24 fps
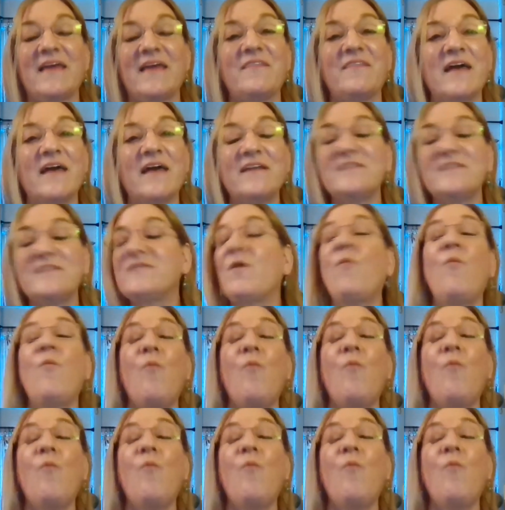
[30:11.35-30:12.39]
And that is a
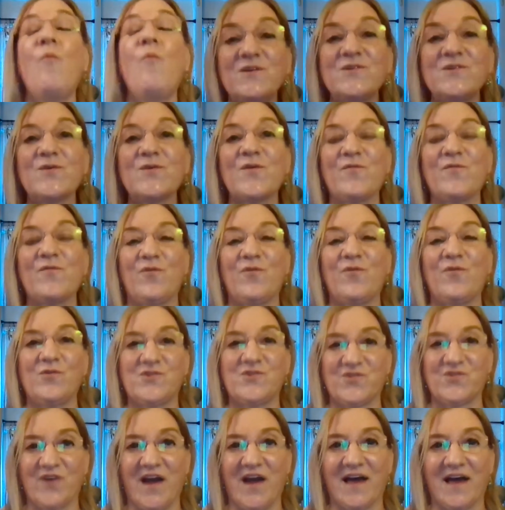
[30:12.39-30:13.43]
wonderful
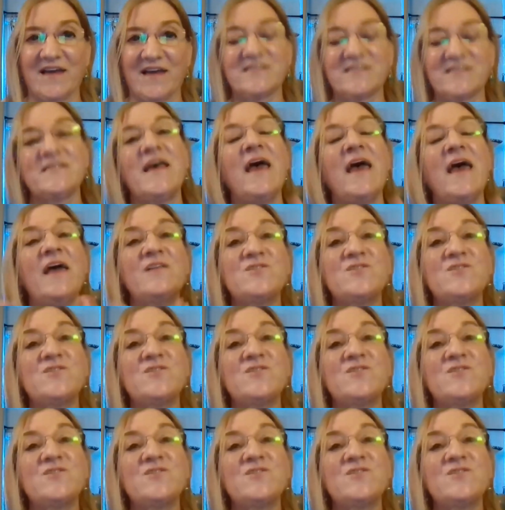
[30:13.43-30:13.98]
dress.